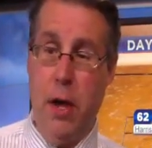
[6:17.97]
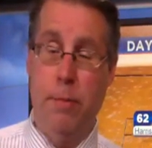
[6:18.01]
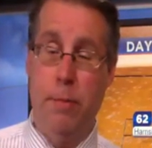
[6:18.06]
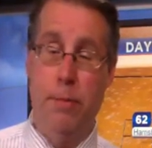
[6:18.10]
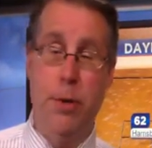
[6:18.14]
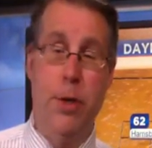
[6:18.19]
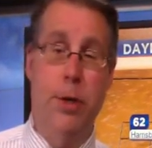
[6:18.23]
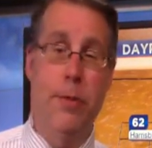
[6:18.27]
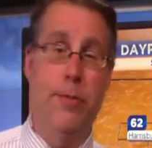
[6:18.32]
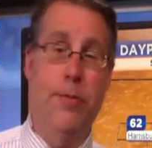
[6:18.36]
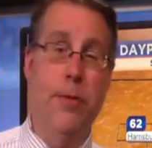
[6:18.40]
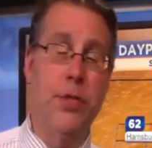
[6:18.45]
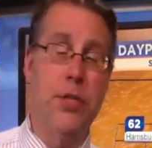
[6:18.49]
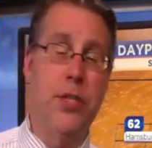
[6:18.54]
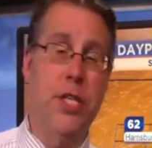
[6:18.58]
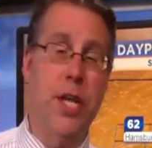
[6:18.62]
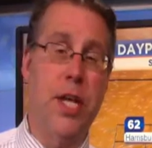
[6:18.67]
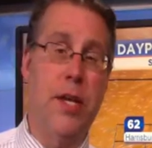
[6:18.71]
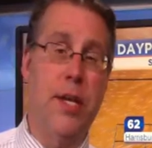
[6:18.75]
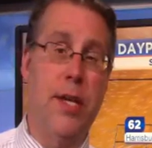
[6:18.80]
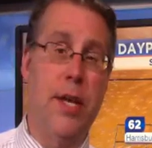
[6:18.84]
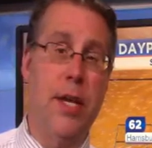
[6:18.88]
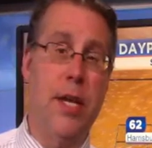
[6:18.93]
Beautiful
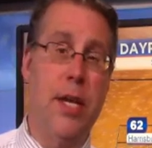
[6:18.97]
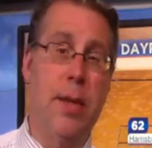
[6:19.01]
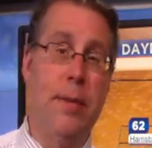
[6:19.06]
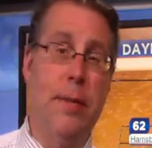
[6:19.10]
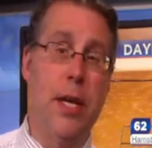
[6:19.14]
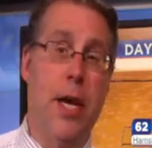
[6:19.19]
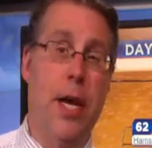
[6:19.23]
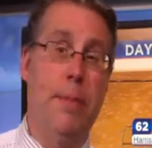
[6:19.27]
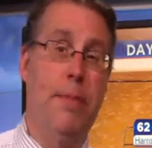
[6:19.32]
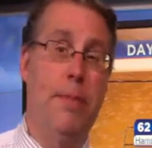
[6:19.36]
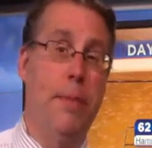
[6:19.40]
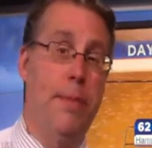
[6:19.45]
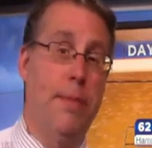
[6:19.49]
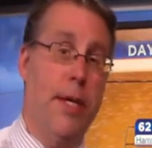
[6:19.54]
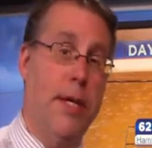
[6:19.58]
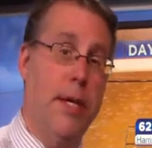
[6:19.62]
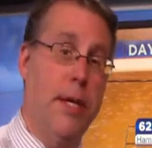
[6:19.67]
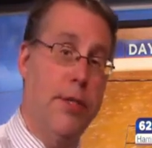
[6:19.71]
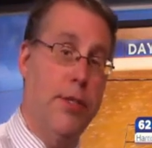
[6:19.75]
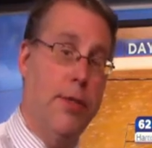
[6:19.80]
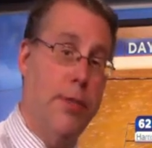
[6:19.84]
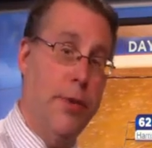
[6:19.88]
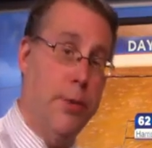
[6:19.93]
Sunday coming up, but
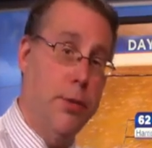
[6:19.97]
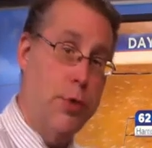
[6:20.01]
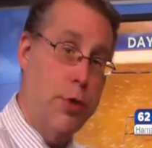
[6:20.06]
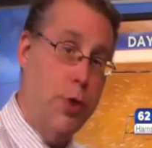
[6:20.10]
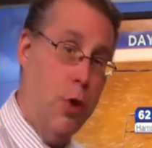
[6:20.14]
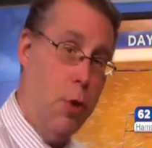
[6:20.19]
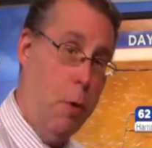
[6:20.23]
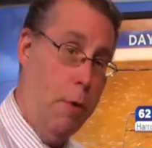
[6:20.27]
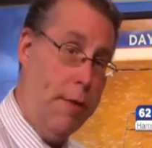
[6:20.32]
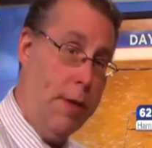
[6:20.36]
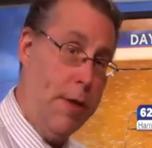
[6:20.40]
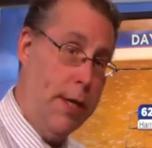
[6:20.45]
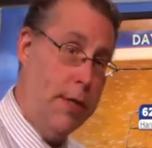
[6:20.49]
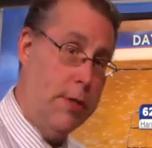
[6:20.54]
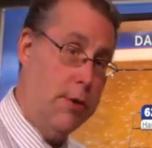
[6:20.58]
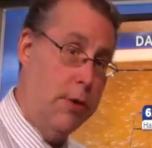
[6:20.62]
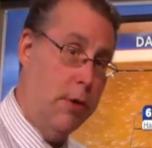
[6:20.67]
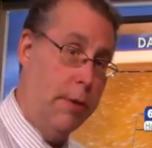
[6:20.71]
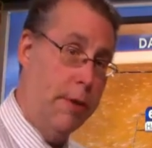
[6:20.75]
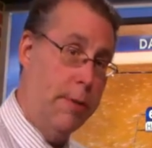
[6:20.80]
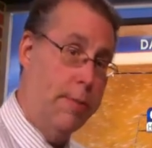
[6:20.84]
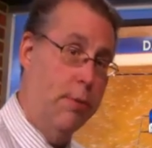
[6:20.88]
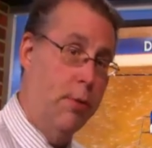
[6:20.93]
because of those
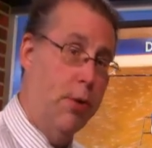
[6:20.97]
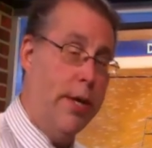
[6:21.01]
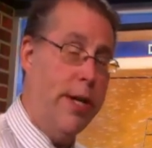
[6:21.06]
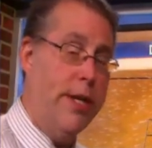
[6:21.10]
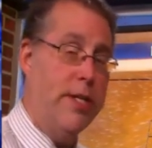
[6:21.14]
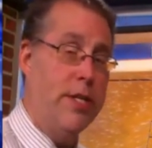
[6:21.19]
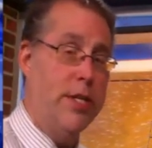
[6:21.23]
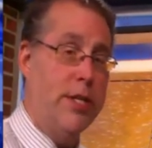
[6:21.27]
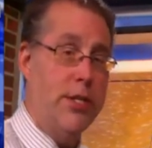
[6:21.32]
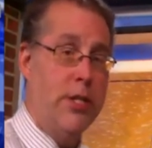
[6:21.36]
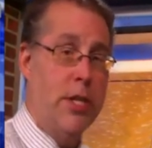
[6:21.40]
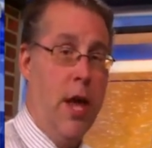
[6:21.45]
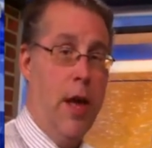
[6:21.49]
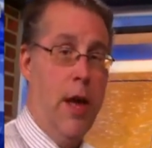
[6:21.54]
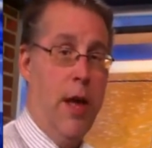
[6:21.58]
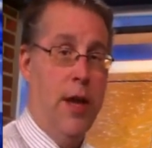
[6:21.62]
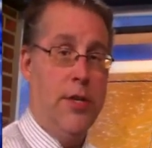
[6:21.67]
northeasterly breezes,